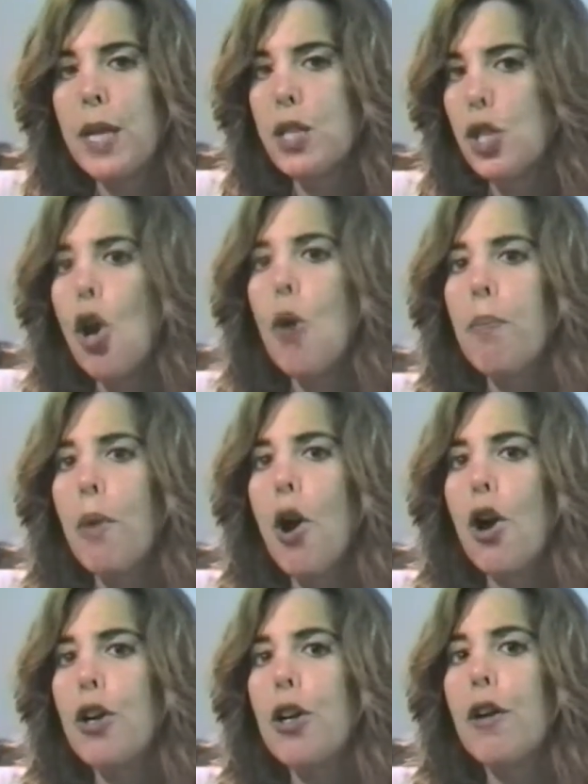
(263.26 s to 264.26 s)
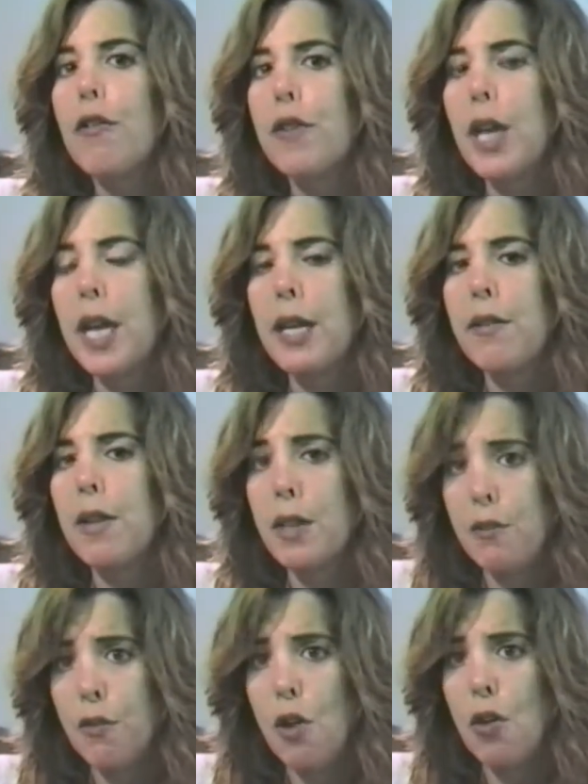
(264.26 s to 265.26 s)
that's all part of getting
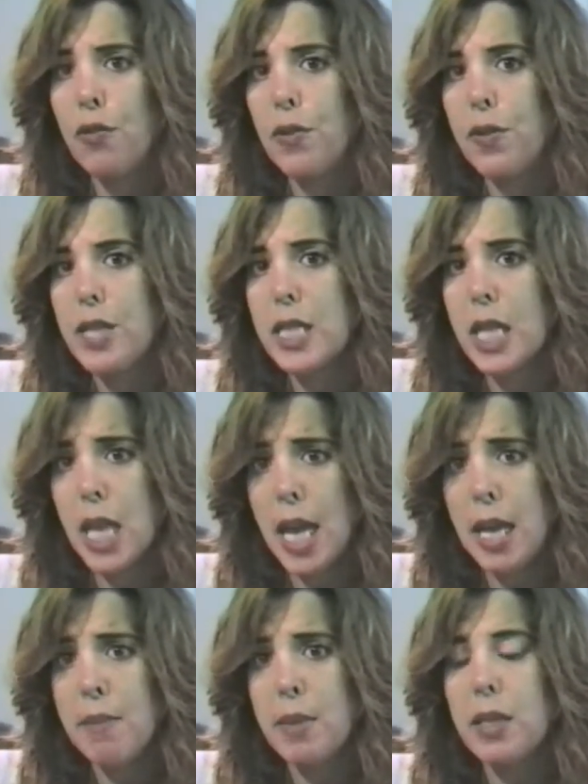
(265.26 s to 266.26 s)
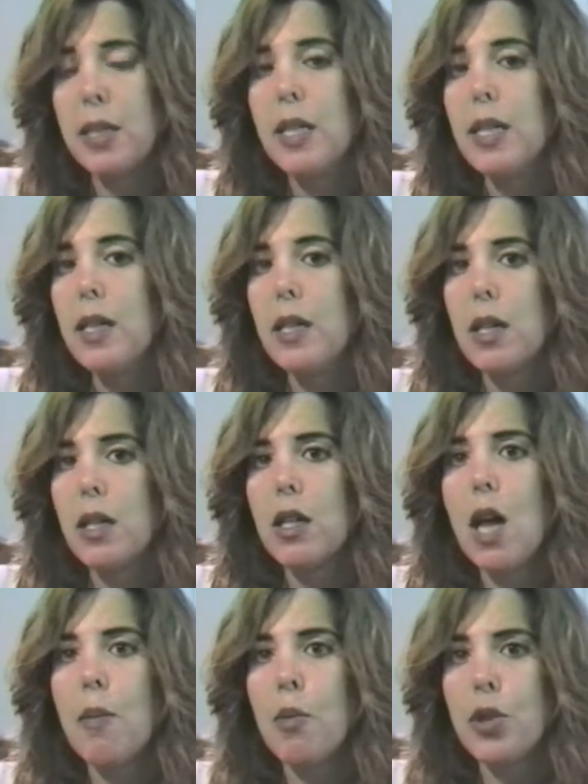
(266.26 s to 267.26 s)
involved in this game, and a
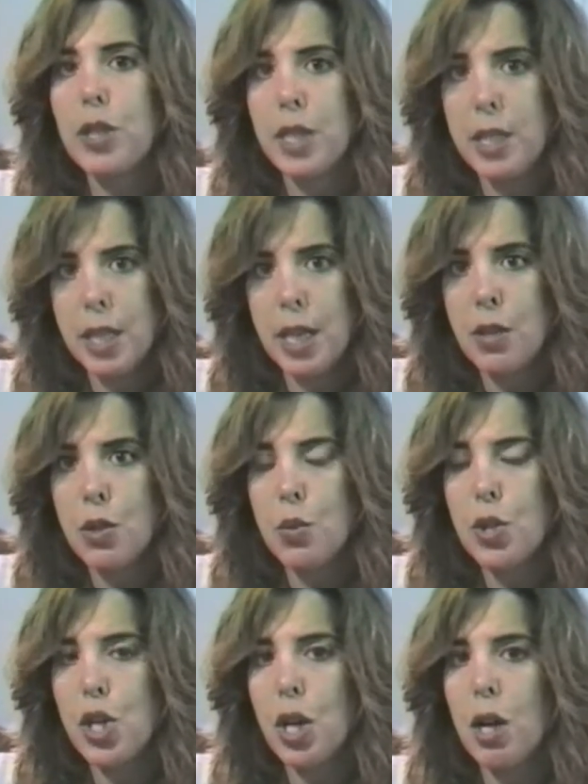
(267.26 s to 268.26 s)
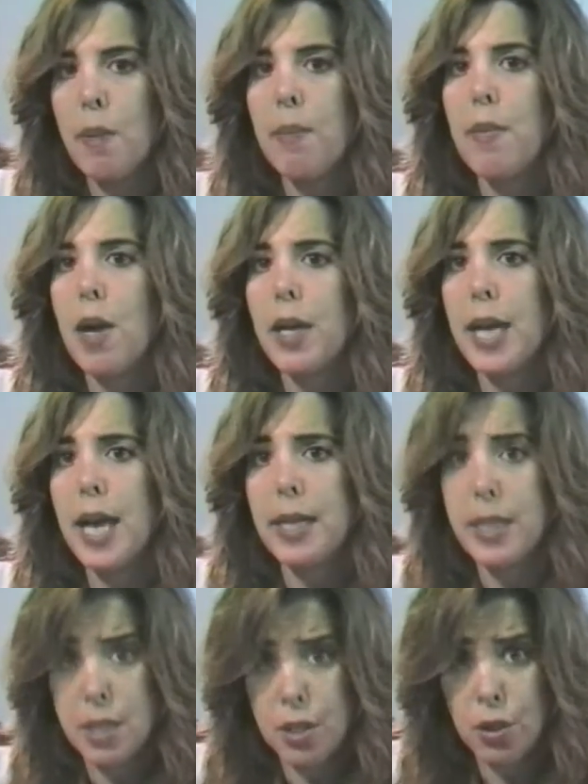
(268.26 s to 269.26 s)
lot more details, which I
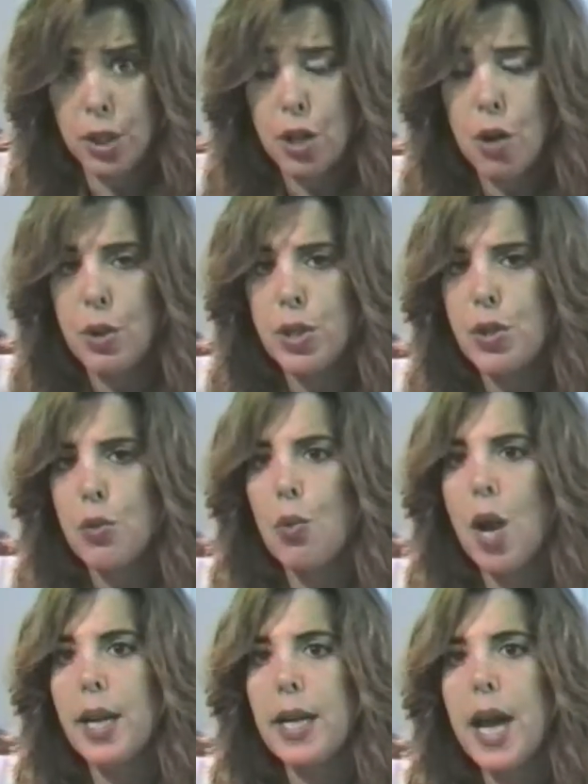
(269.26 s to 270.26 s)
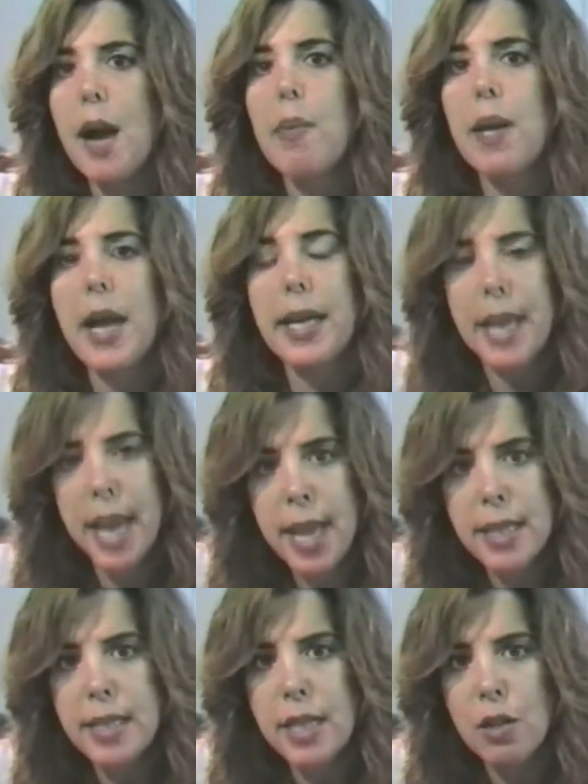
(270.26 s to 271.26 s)
can't necessarily go into right now, but I
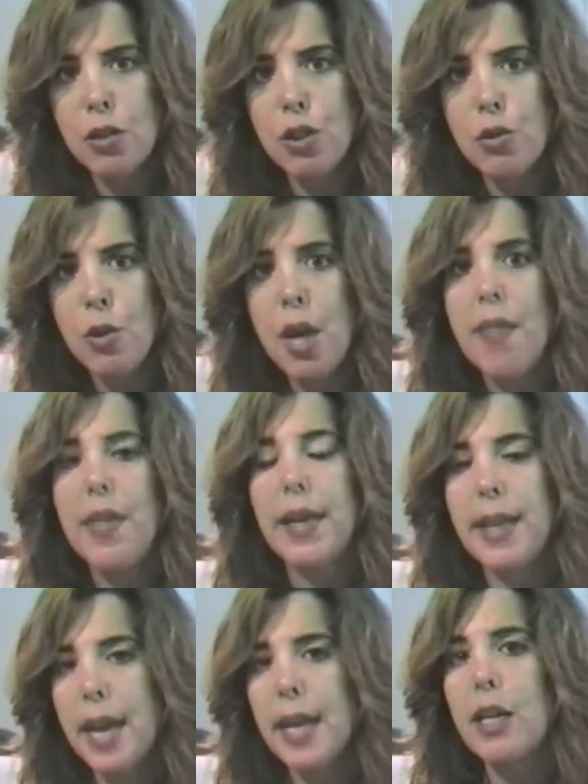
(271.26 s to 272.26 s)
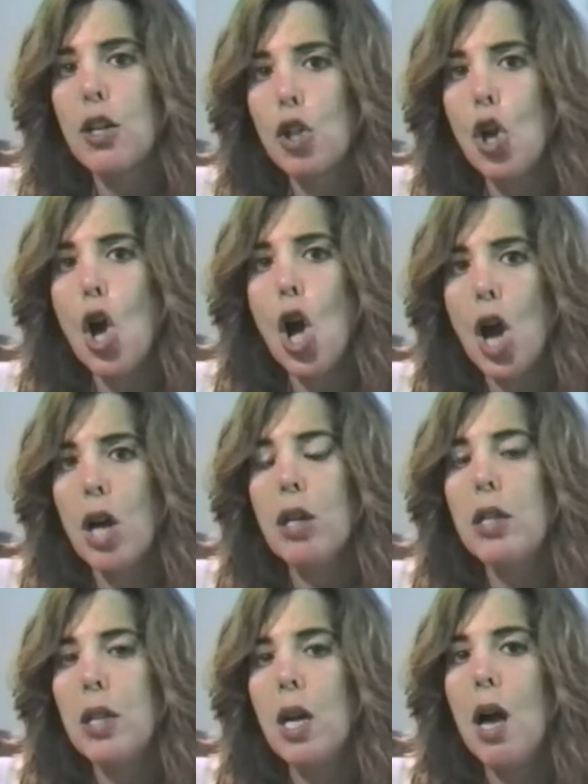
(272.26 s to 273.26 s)
can tell you that getting
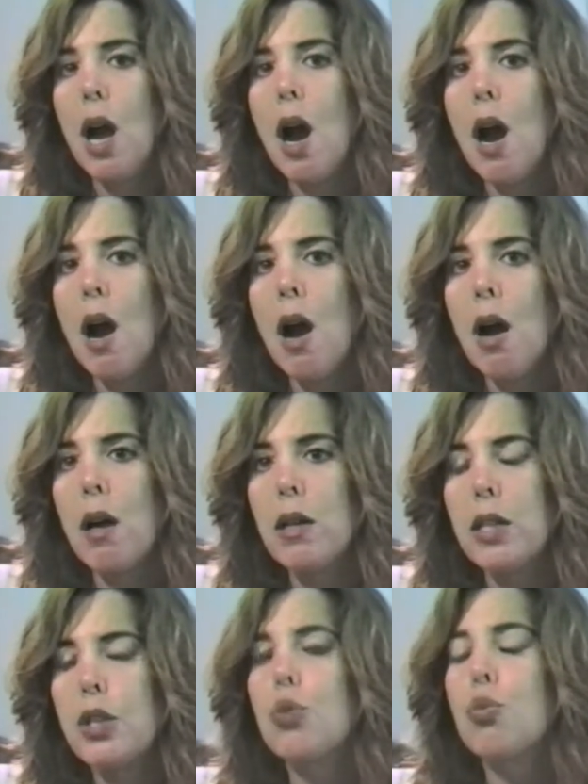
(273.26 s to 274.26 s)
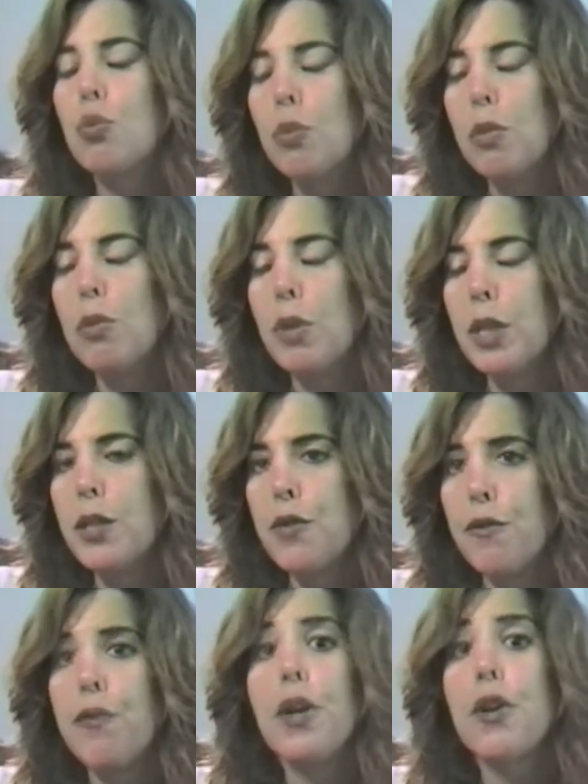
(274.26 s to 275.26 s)
along is
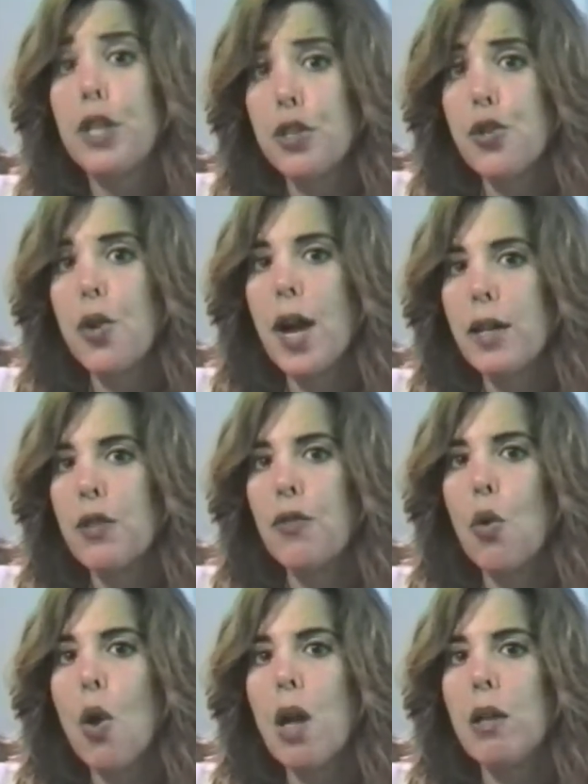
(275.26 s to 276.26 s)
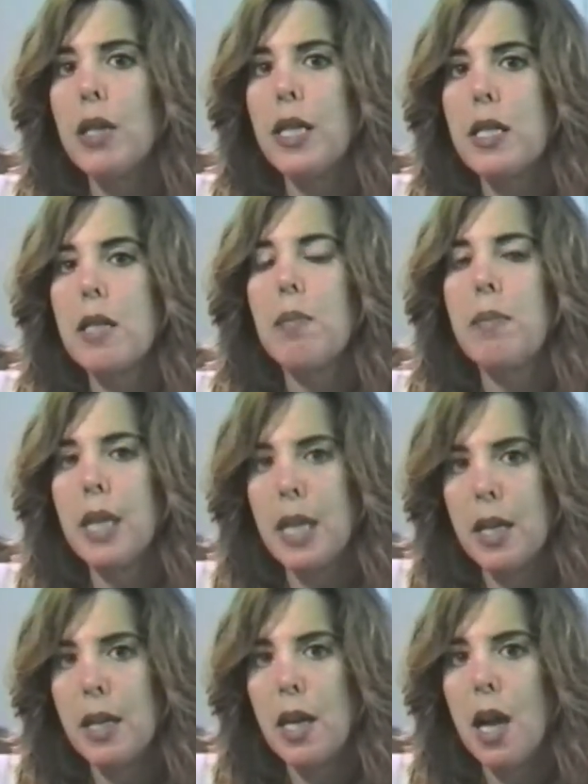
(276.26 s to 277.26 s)
a very attractive quality to
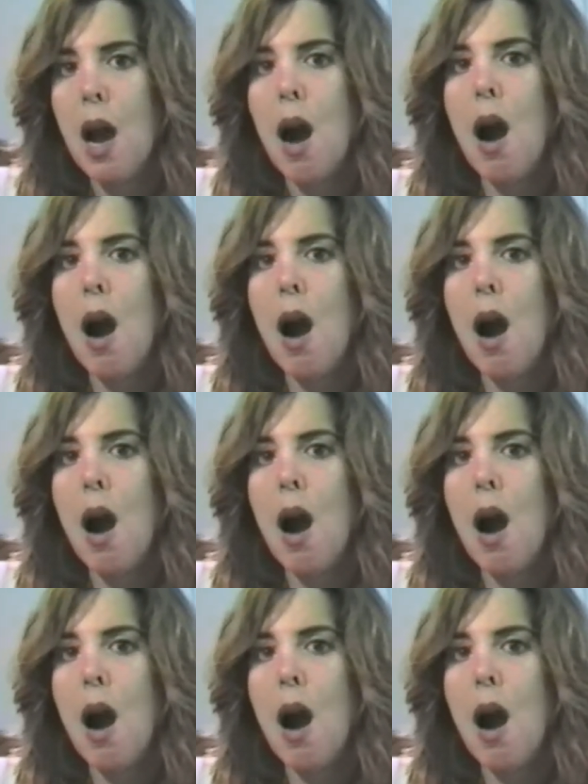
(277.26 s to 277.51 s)
me